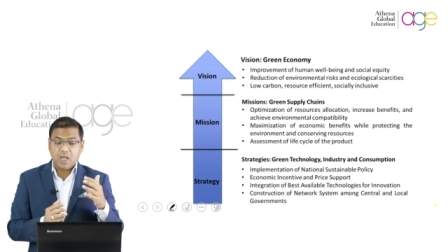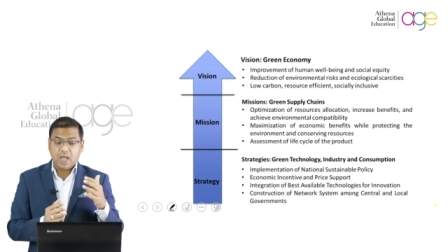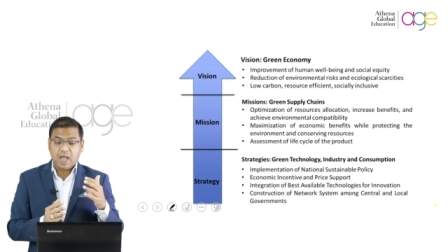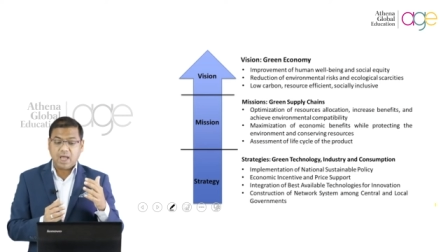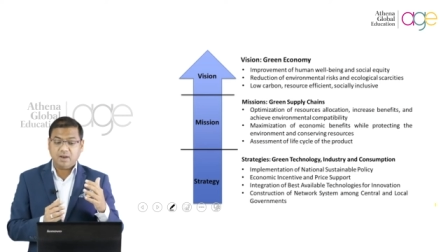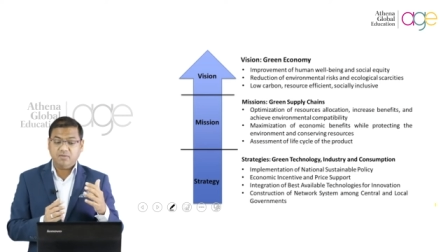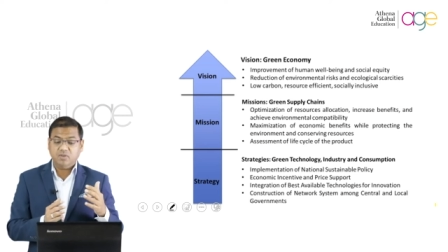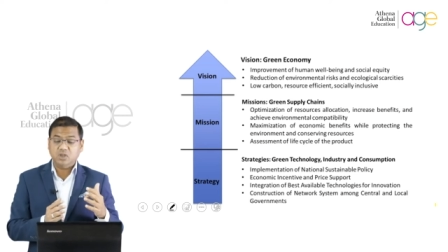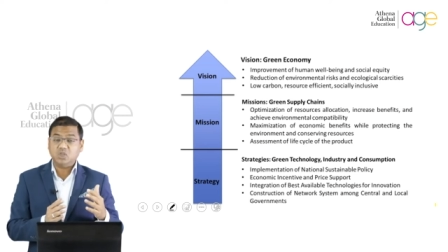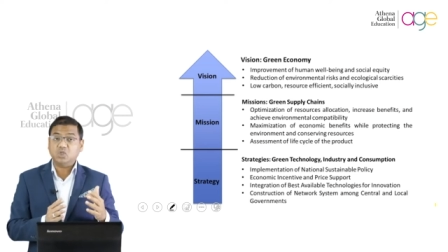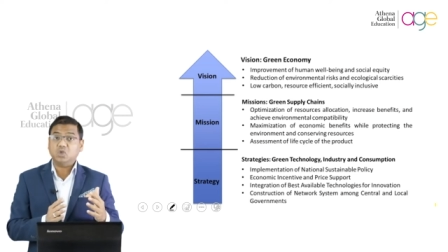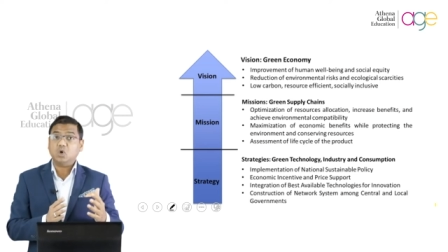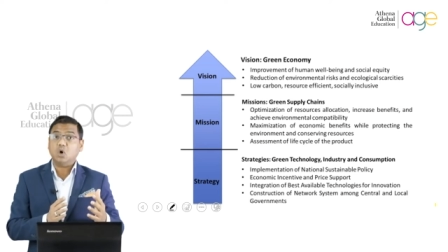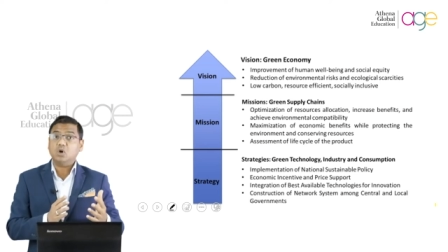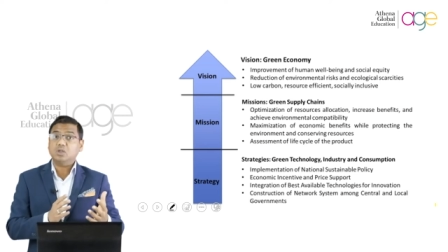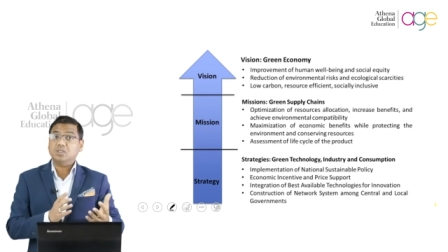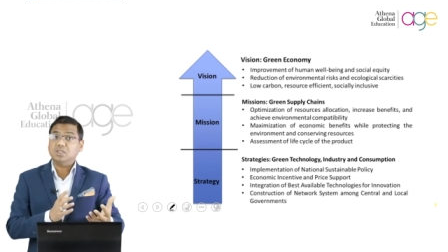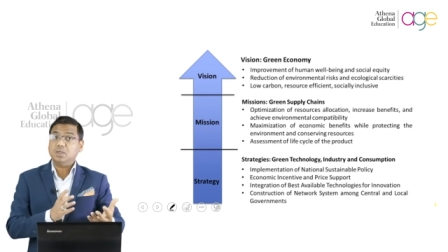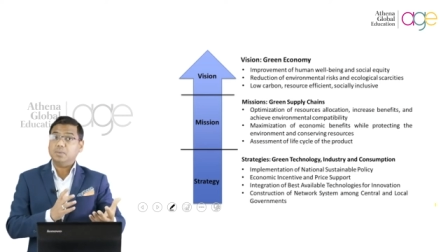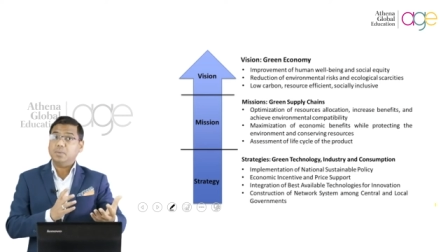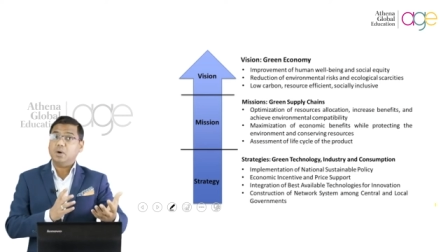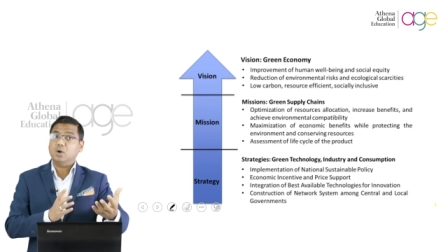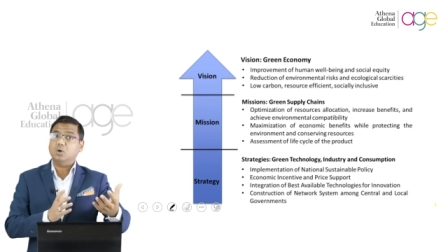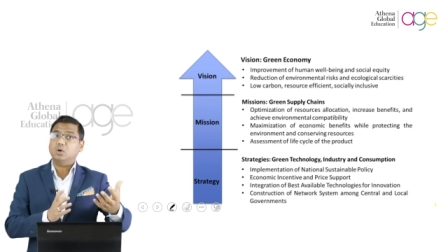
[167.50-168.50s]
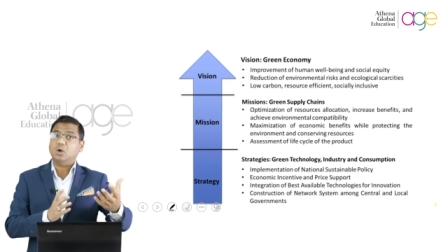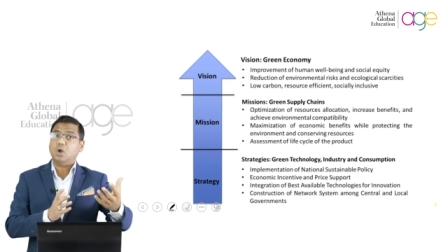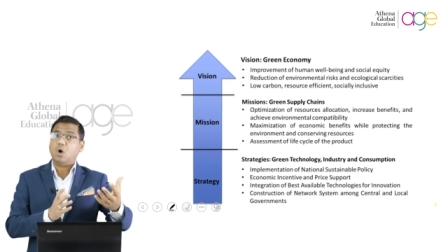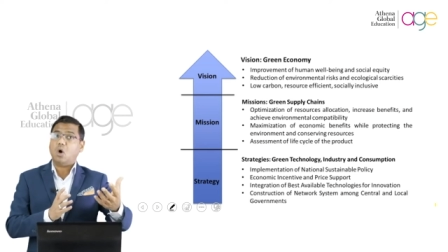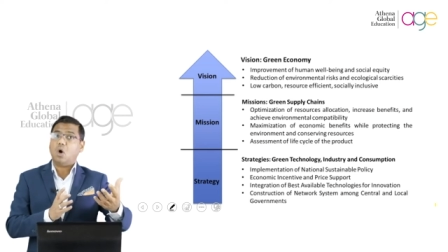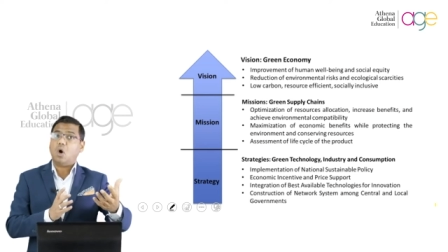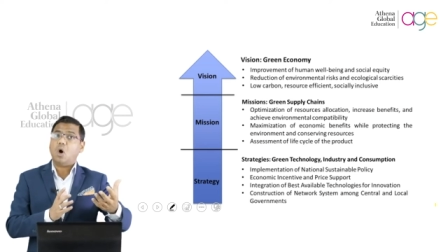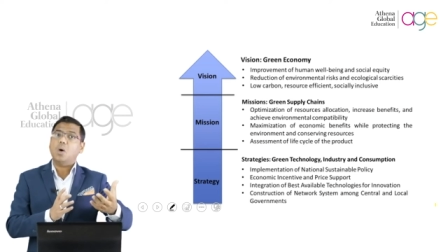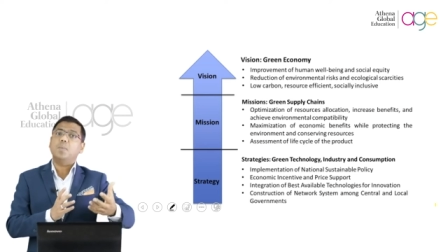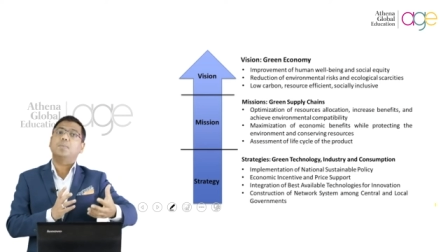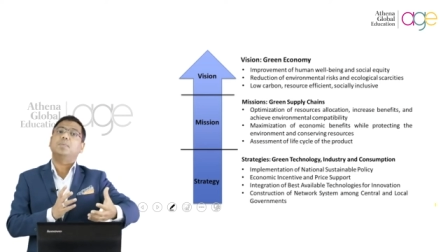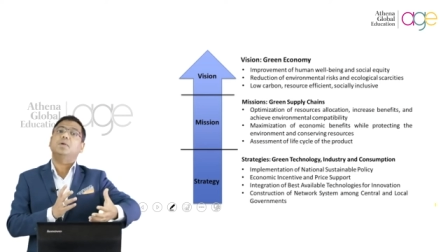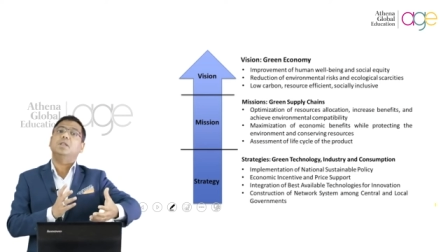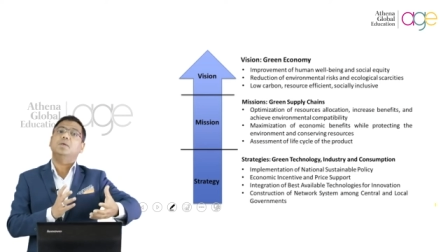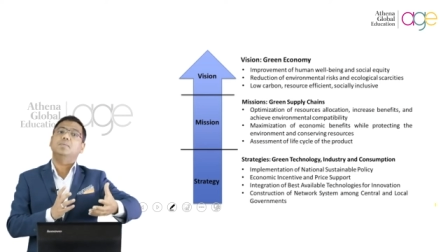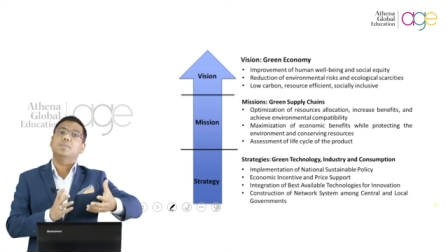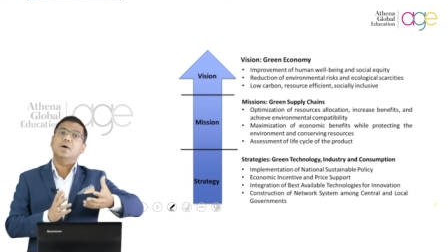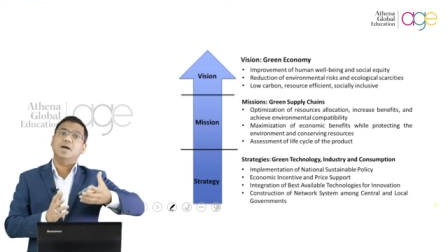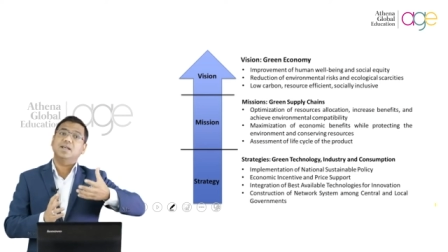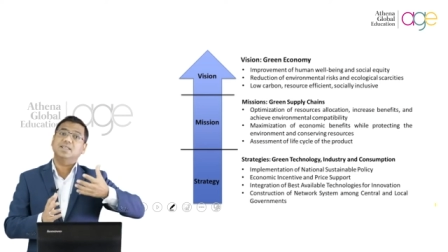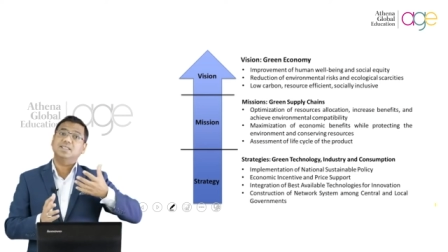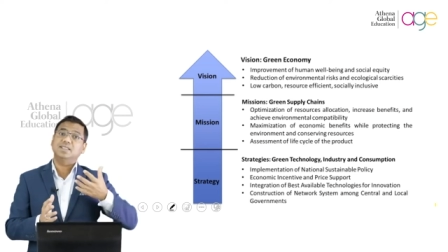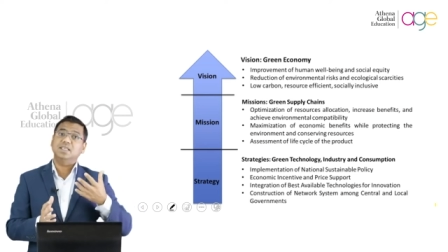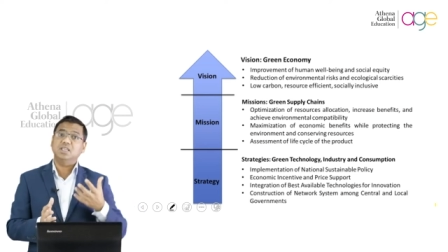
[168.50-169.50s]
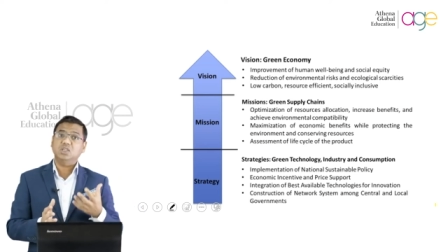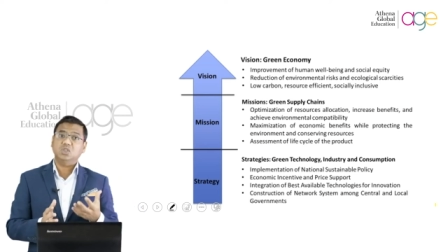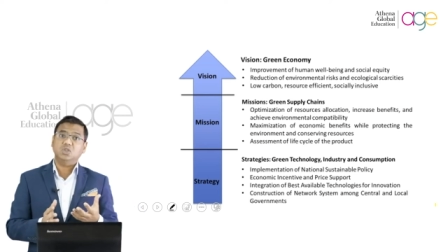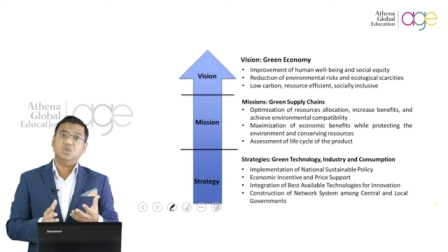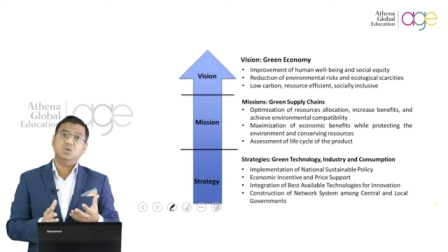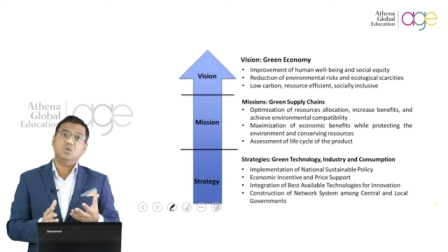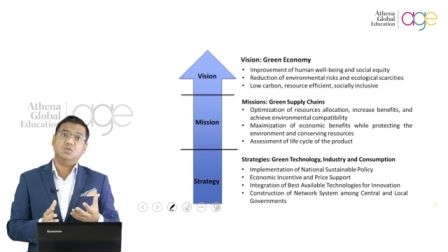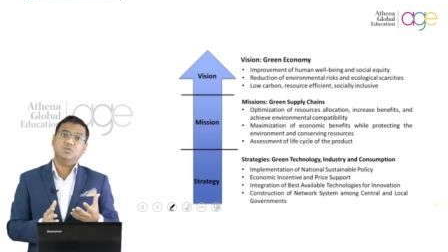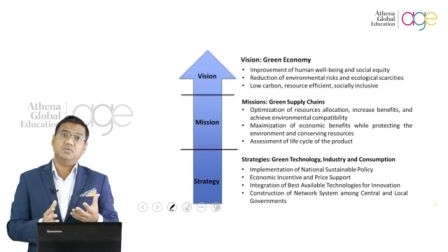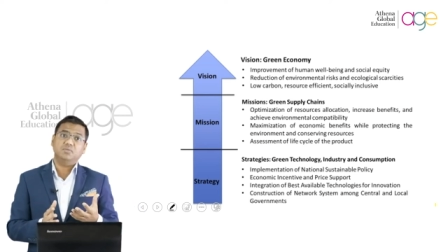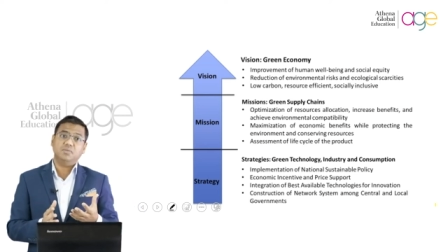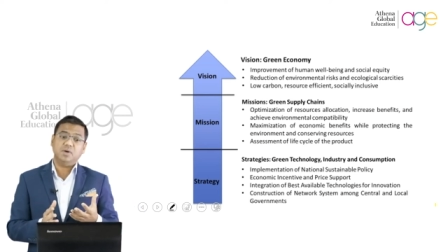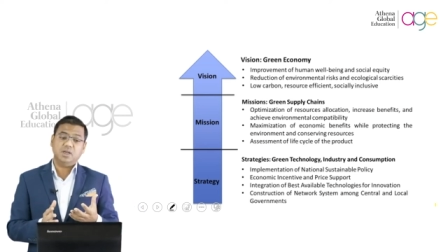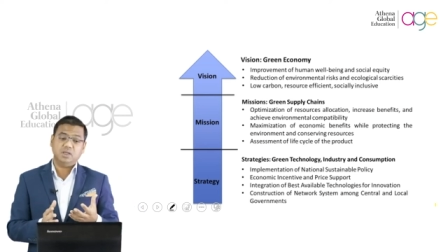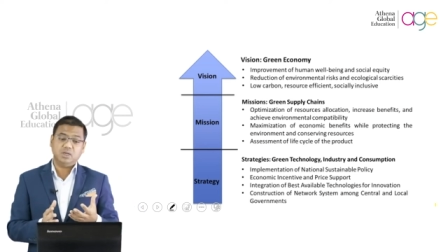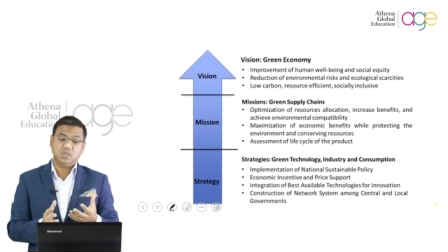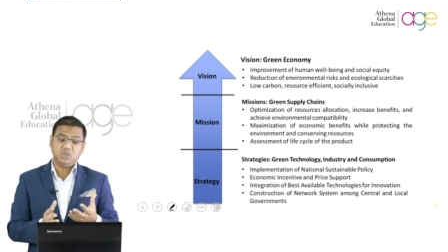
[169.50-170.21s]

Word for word: and which talks about optimization of my